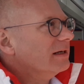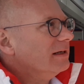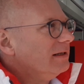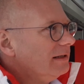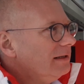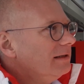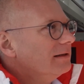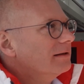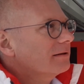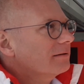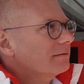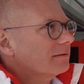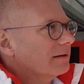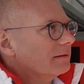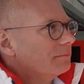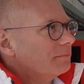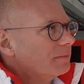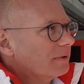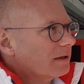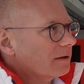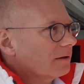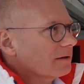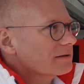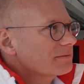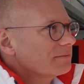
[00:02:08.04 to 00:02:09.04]
need, right?
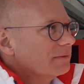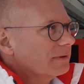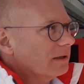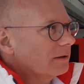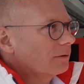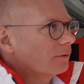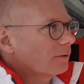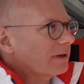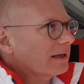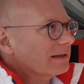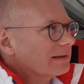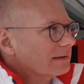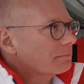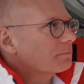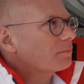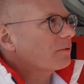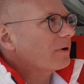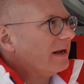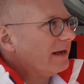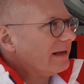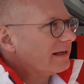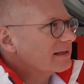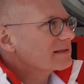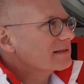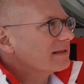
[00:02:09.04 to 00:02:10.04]
Because when you look at the
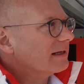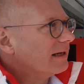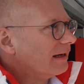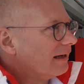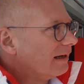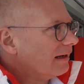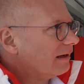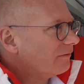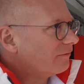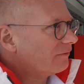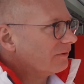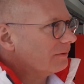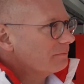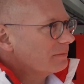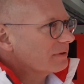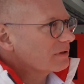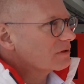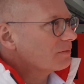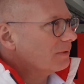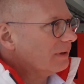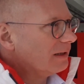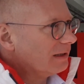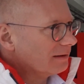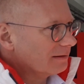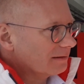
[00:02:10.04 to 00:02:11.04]
breaks they have in
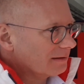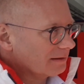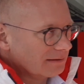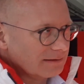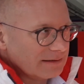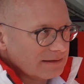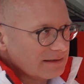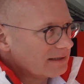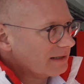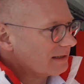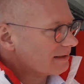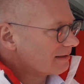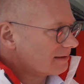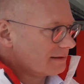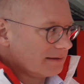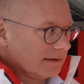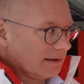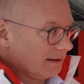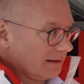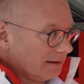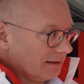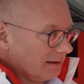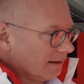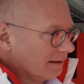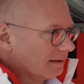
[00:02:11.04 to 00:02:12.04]
between the
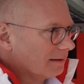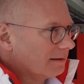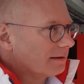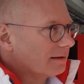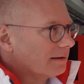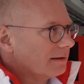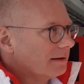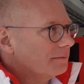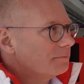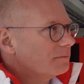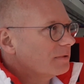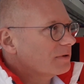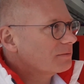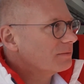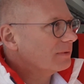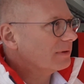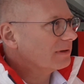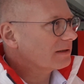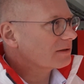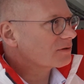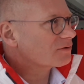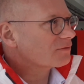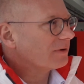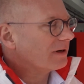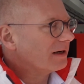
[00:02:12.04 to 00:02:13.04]
testing and in
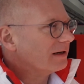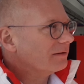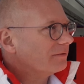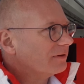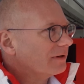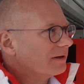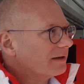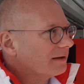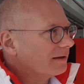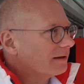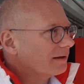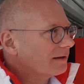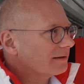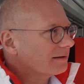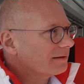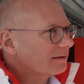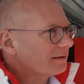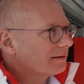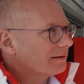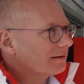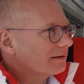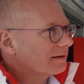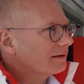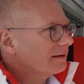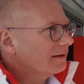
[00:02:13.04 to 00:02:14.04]
between the driving,
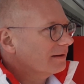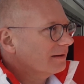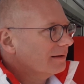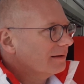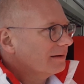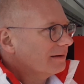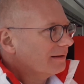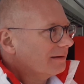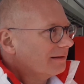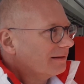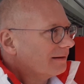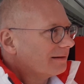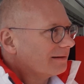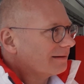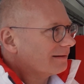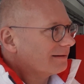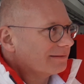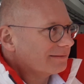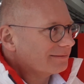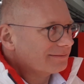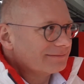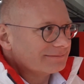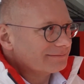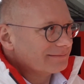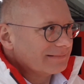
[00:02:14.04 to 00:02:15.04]
and
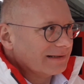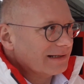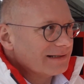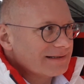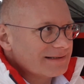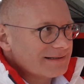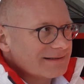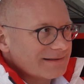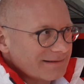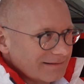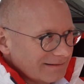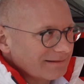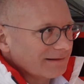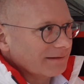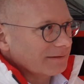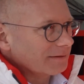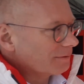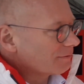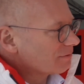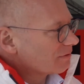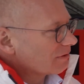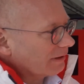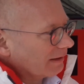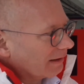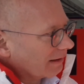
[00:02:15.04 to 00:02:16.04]
there's
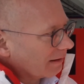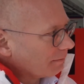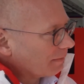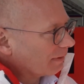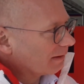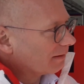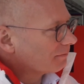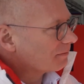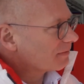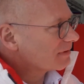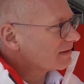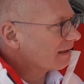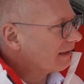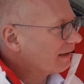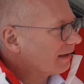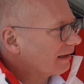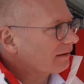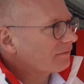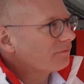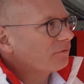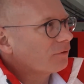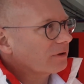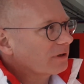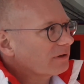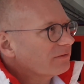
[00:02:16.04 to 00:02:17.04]
usually, we say
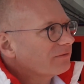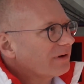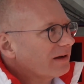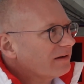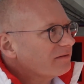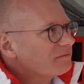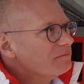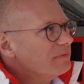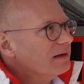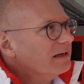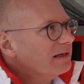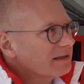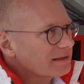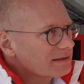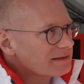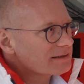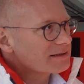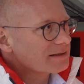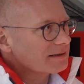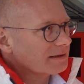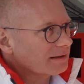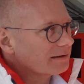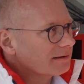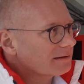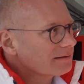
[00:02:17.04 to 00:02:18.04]
like 45
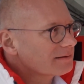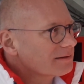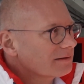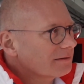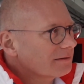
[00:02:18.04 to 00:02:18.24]
minutes, and